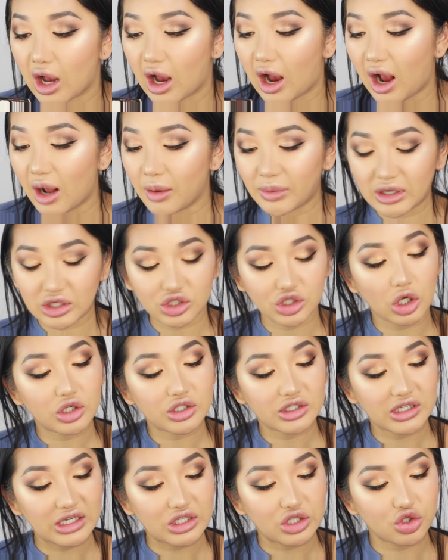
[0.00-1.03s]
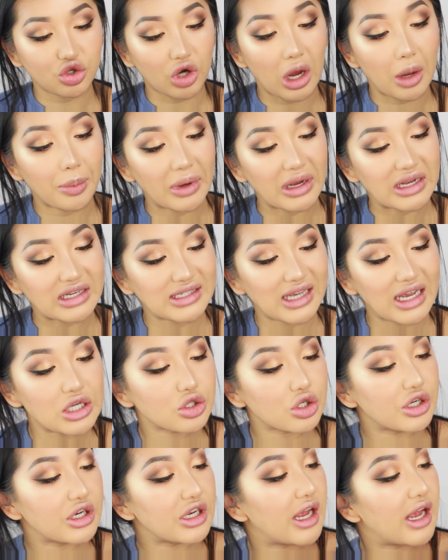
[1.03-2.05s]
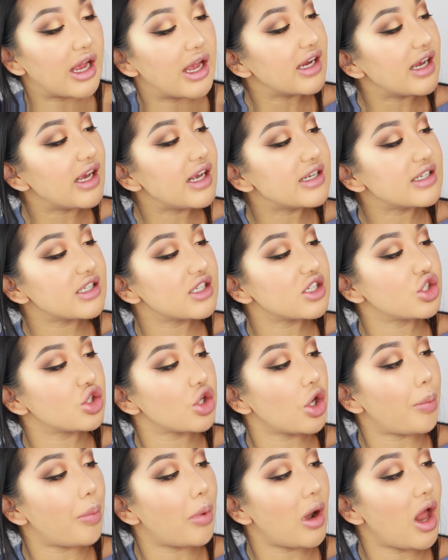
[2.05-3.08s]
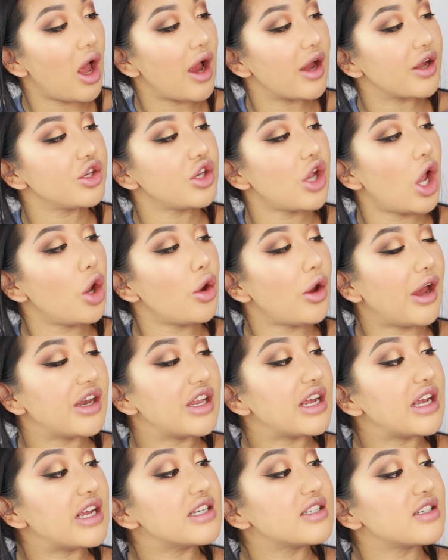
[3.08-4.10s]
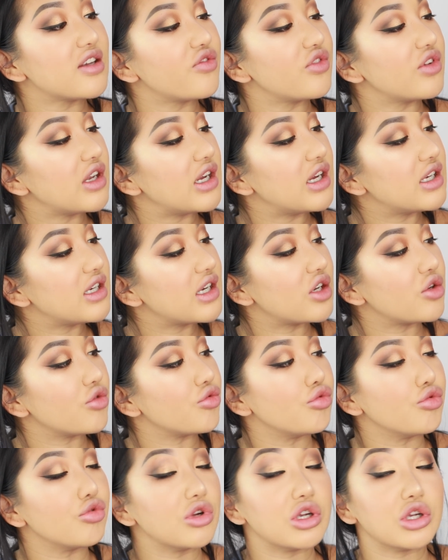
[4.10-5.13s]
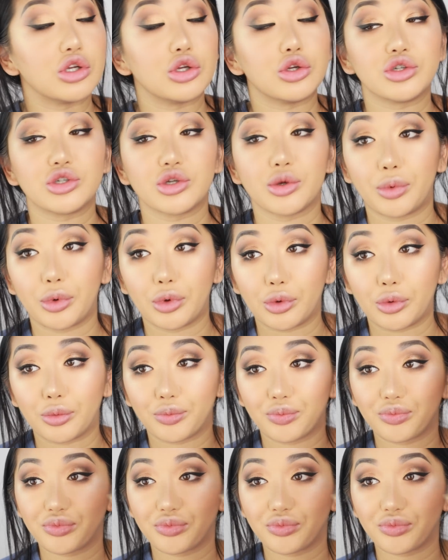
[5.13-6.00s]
I'm like so scared to try it, but it says on here, easy to apply, no adhesive needed, reusable.